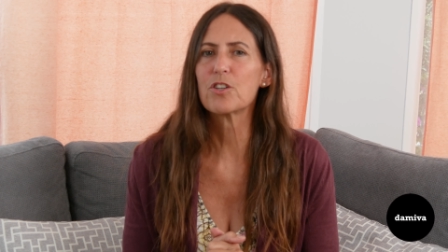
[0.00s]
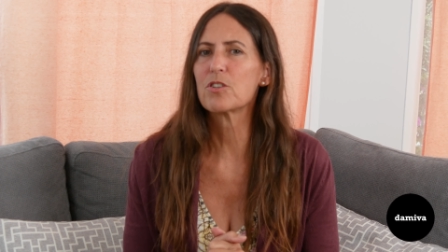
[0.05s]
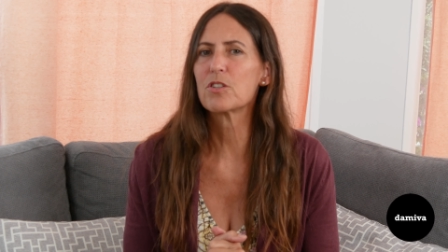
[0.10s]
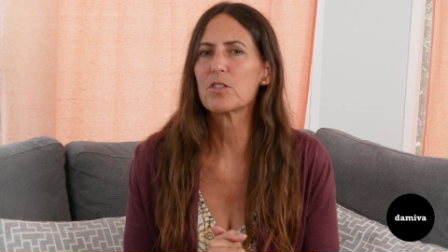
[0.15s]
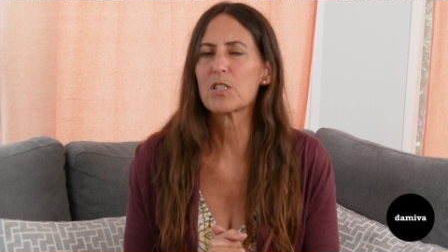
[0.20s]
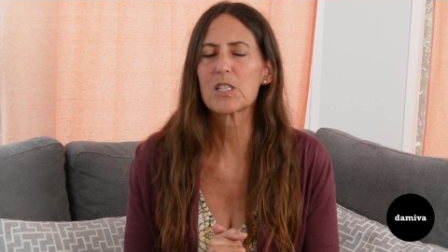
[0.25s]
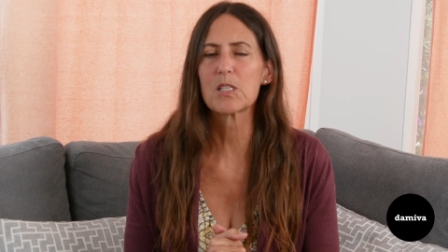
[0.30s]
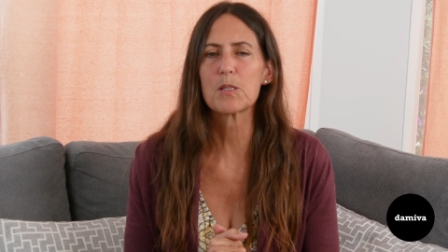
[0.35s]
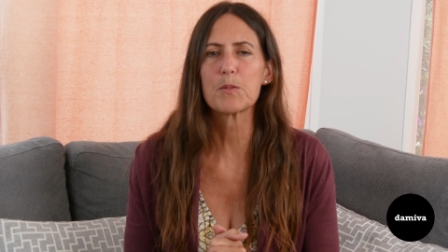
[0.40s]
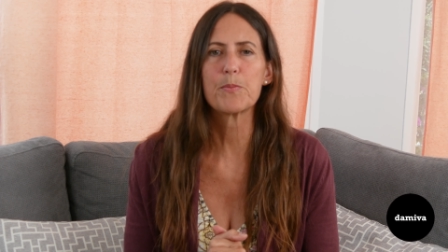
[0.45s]
You're
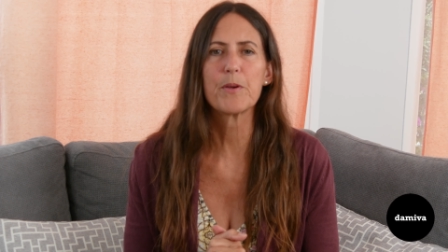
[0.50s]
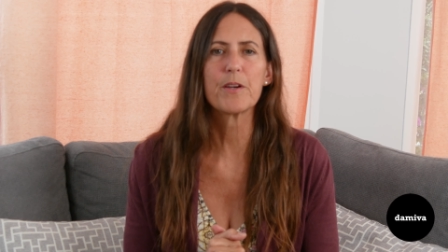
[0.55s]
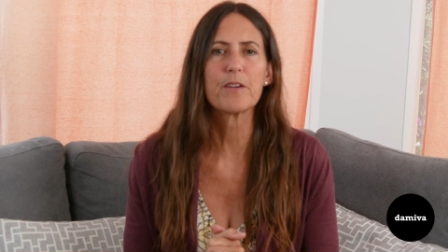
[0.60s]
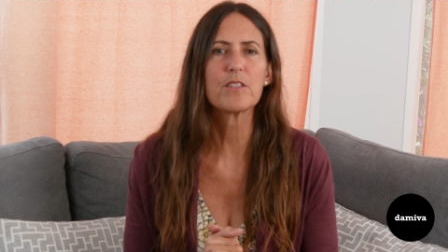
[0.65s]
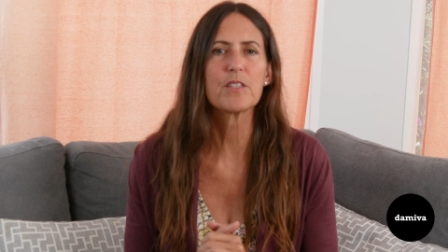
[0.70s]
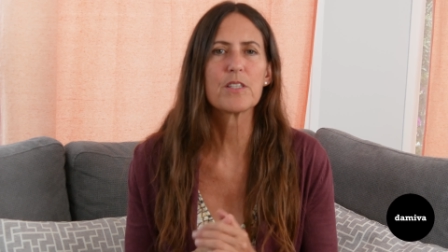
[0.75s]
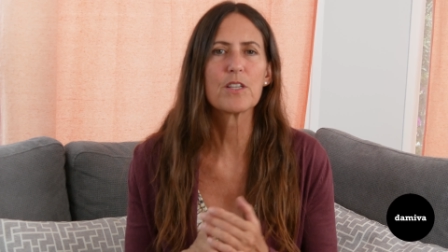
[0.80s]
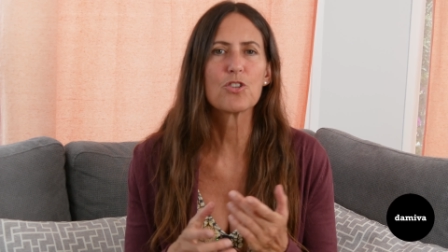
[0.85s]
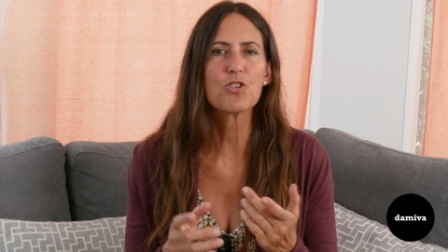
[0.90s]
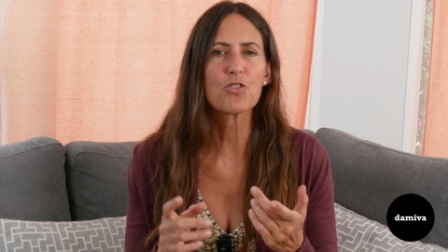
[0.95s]

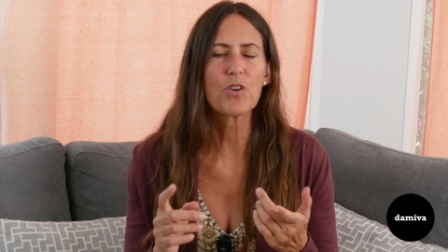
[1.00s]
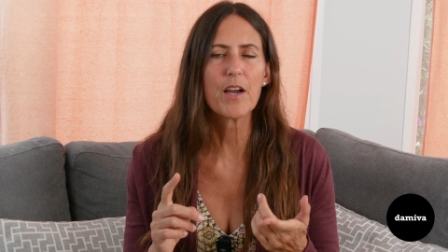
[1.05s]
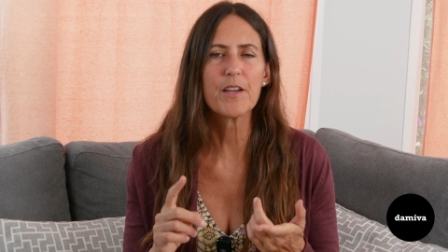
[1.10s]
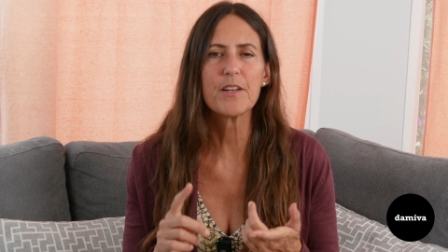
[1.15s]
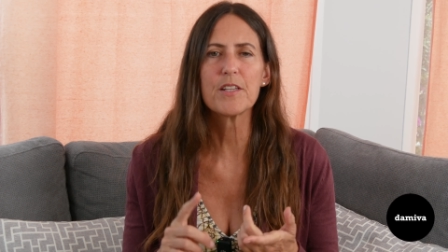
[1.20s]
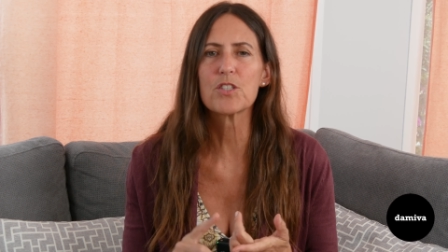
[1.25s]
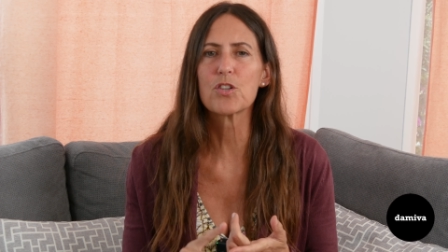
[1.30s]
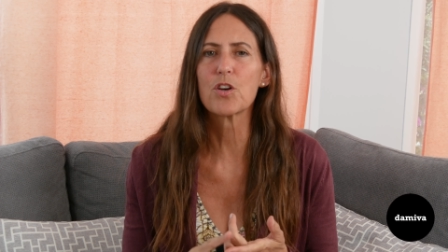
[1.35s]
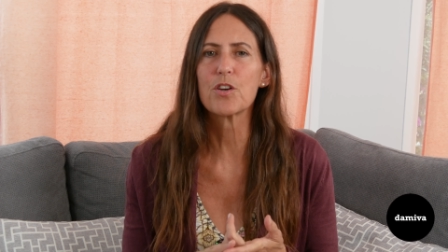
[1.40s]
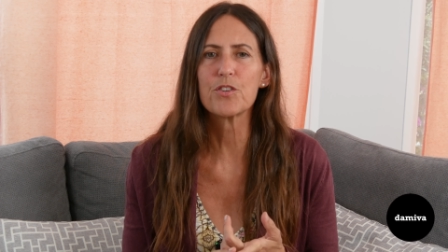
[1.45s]
experiencing
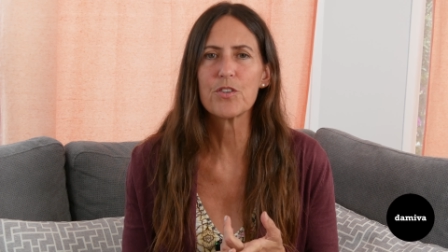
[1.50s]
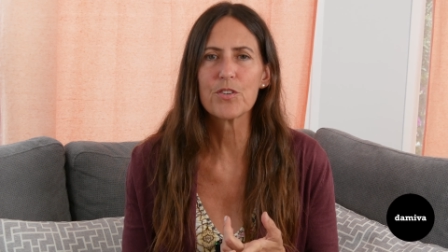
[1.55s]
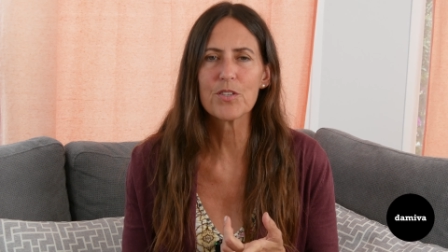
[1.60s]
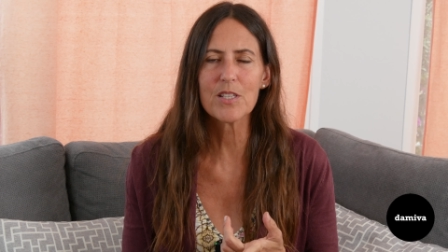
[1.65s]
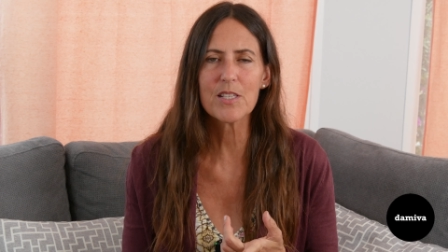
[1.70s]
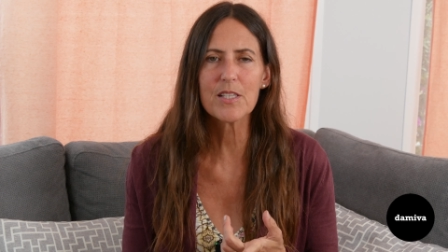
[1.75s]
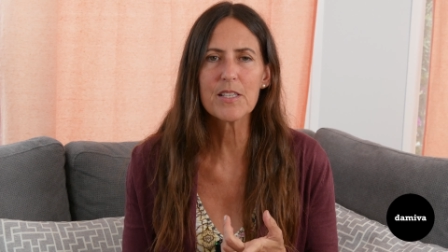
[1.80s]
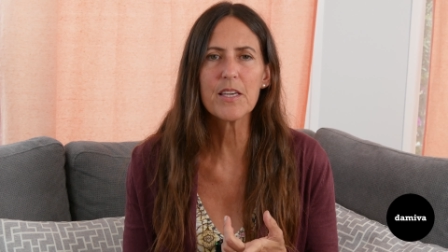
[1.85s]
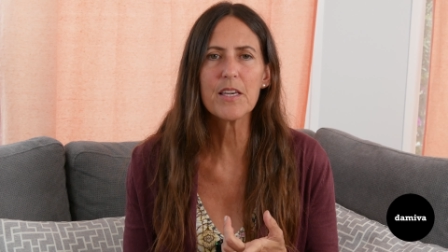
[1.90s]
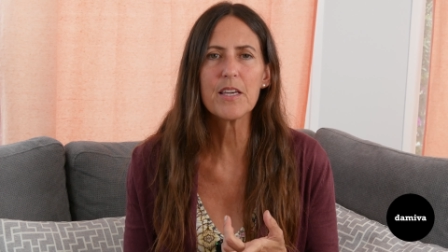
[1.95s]
dryness on your
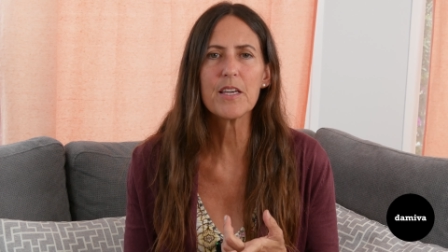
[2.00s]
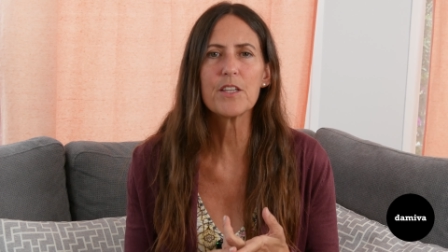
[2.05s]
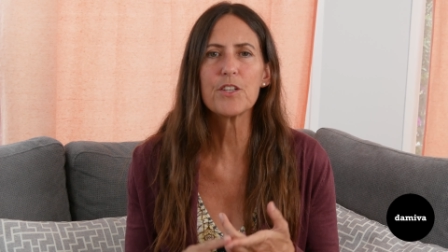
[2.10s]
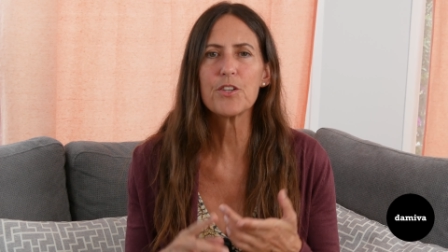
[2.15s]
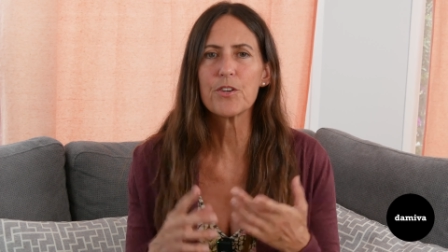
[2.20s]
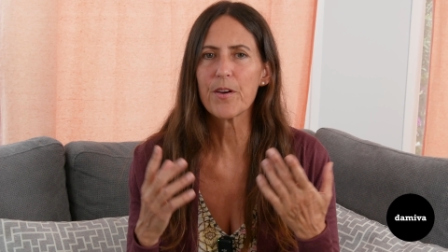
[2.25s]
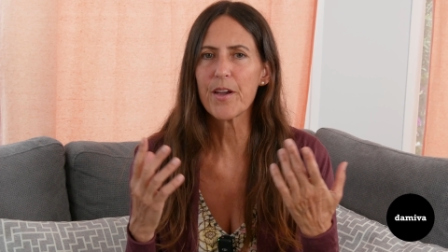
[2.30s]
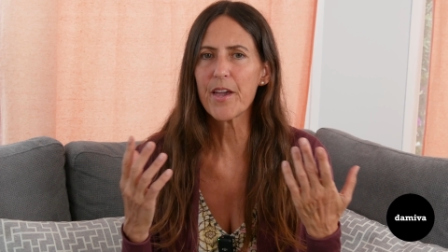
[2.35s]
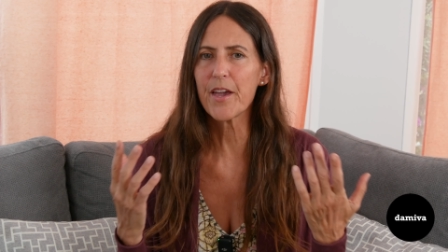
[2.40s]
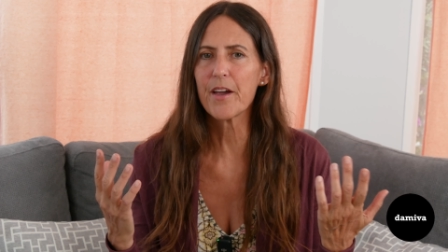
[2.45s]

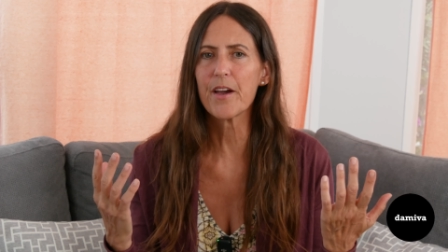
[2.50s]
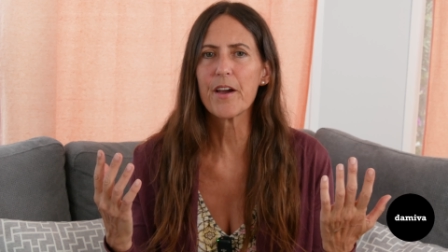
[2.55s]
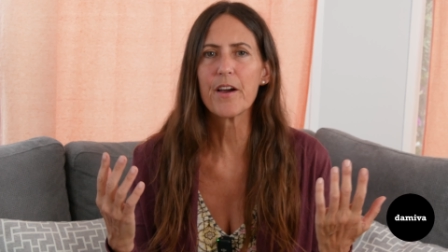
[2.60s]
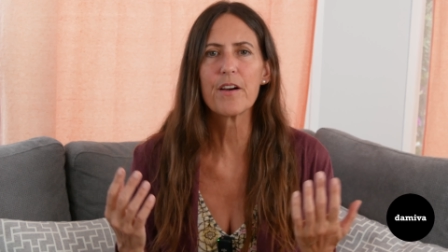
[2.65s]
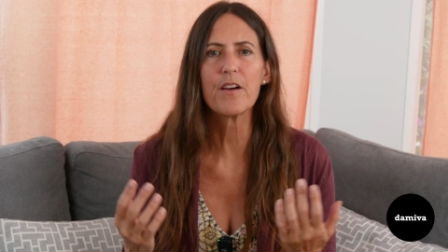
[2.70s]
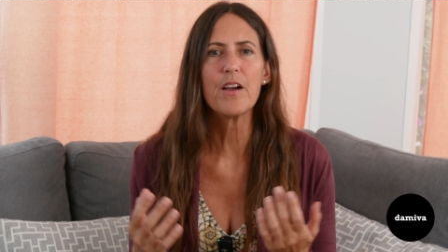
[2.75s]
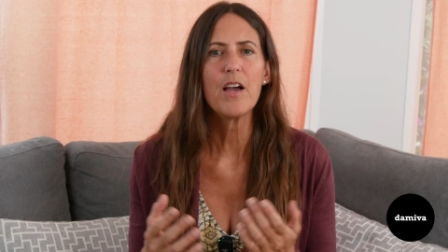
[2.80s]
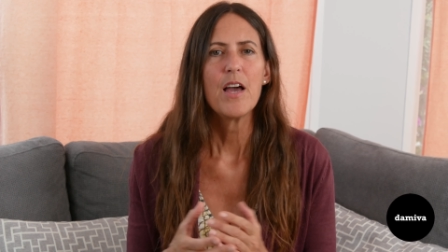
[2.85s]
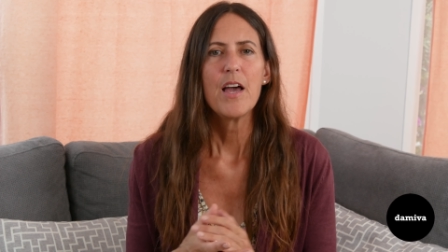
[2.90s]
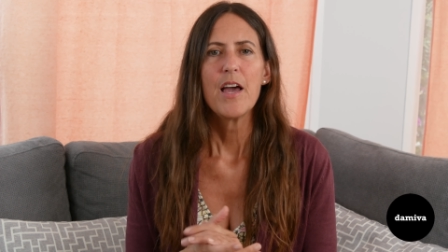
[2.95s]
skin, your
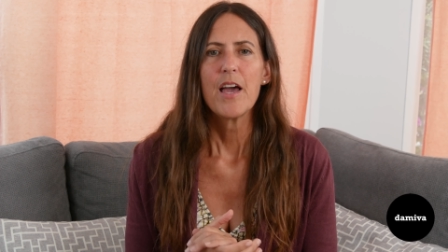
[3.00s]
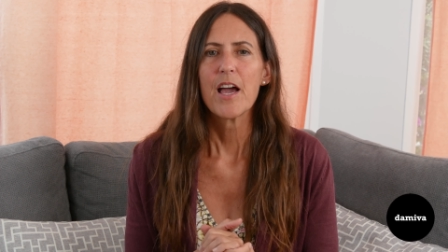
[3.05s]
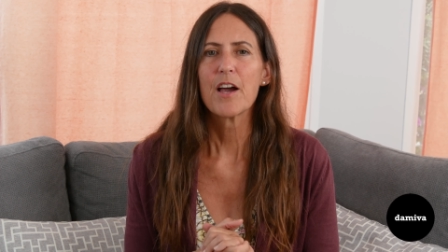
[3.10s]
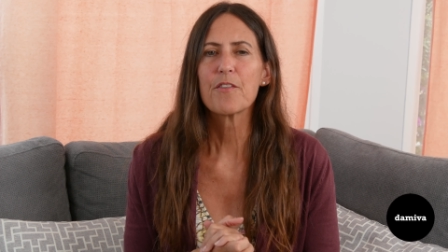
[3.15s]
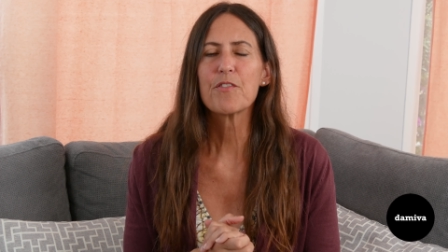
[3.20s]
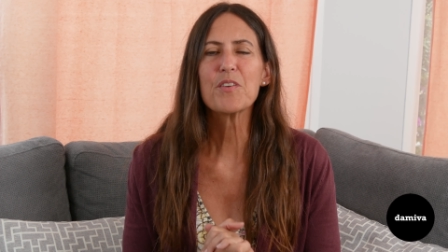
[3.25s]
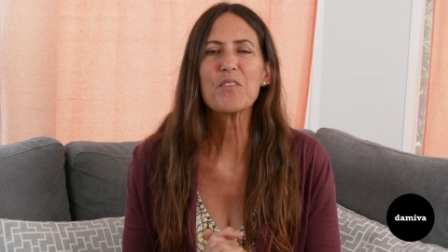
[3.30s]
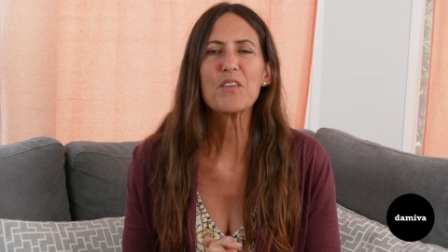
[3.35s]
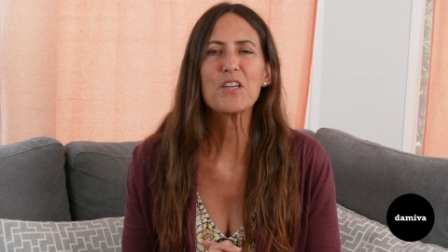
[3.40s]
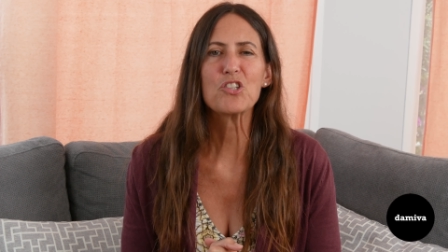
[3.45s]
hair.
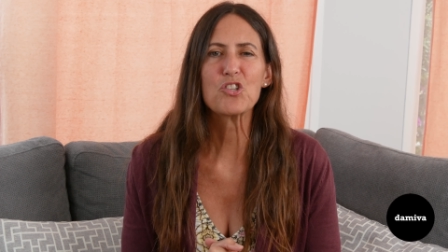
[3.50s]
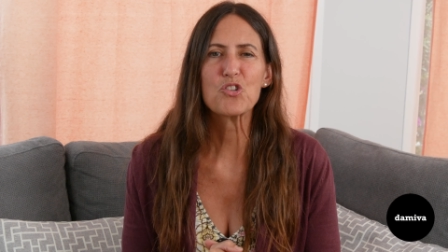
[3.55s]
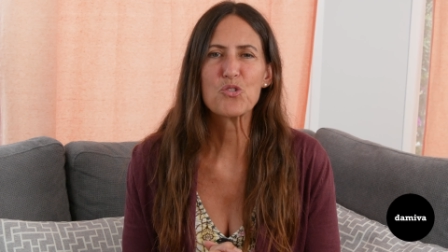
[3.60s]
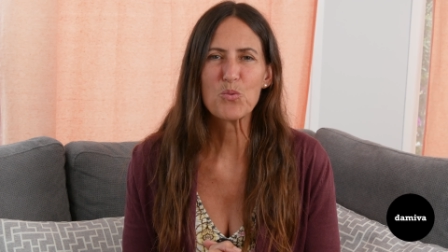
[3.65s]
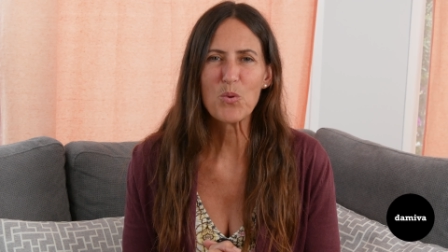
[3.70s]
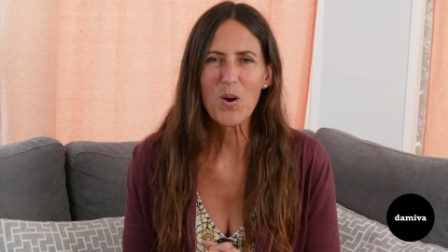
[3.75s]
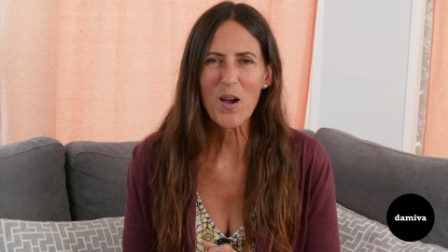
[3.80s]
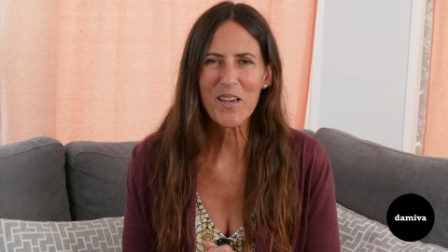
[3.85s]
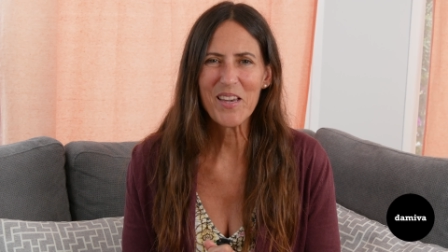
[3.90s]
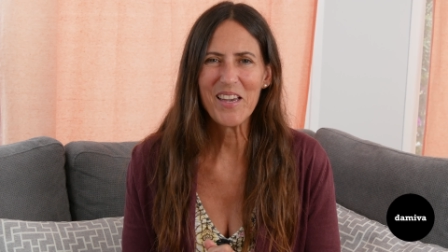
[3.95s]
Everything's
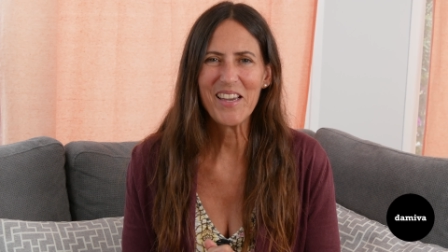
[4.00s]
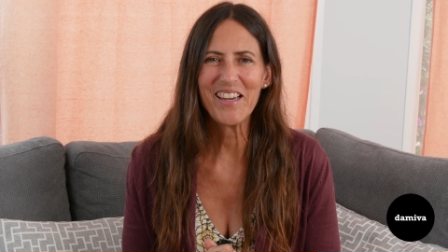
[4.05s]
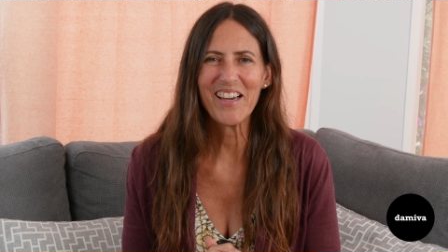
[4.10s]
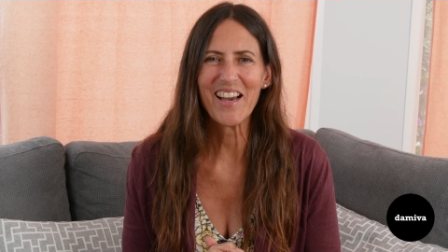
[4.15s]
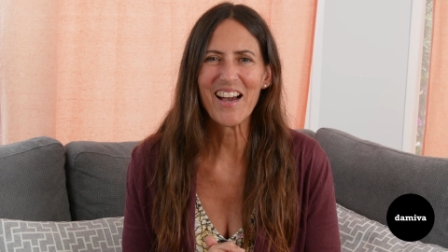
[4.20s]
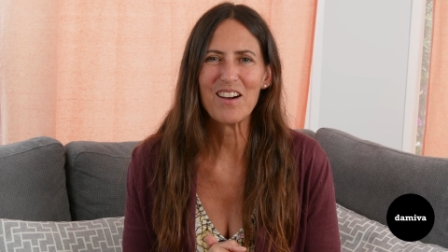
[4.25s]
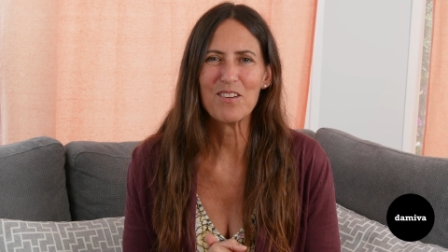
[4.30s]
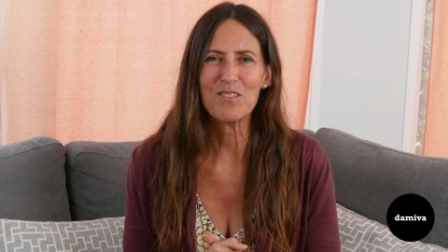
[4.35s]
drying